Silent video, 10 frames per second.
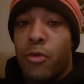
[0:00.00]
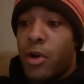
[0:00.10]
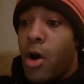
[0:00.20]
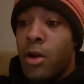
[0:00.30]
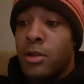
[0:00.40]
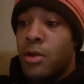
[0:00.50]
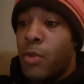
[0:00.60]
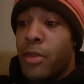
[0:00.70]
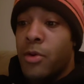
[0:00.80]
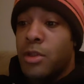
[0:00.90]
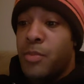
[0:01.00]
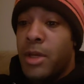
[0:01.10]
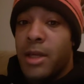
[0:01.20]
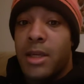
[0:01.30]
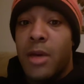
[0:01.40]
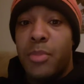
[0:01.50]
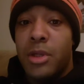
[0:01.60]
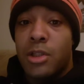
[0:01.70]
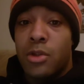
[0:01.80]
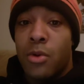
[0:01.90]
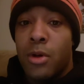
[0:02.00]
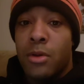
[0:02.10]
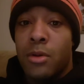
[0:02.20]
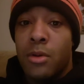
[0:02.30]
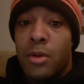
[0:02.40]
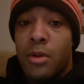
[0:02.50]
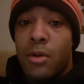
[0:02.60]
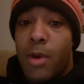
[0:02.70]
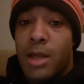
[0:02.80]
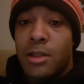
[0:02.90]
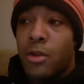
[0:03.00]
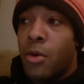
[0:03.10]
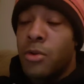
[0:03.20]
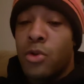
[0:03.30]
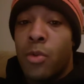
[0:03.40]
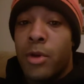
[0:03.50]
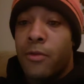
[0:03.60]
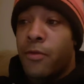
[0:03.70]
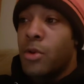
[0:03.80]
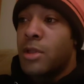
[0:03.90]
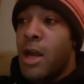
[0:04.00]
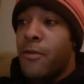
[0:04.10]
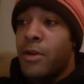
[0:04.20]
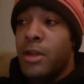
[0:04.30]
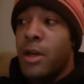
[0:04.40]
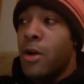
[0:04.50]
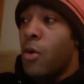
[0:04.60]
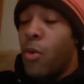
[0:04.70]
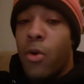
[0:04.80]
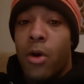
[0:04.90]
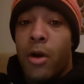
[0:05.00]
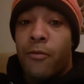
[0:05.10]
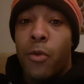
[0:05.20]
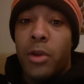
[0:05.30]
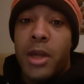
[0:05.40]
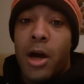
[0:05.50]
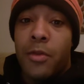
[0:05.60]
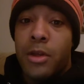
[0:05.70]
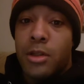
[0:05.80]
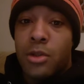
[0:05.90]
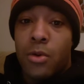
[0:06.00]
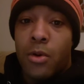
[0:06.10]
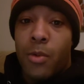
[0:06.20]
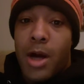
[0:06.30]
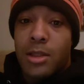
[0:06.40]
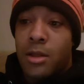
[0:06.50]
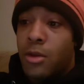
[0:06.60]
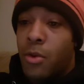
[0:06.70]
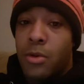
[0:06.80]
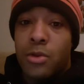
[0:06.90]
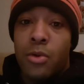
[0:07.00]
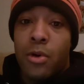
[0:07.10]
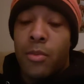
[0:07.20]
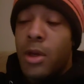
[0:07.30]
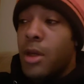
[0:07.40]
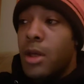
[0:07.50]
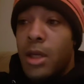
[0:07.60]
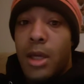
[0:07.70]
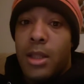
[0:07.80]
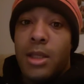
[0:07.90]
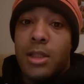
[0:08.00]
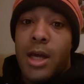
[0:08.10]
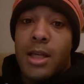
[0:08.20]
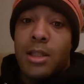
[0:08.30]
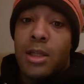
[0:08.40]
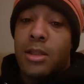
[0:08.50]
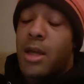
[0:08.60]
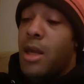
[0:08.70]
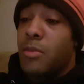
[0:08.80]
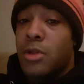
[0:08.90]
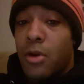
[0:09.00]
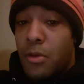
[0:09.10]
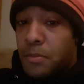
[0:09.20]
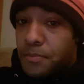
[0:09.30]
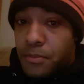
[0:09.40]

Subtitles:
regardless of whether it's been a gimpy Deshaun Watson throwing to him in the first half of the year, or a fully healthy Deshaun Watson throwing to him in these last six games. So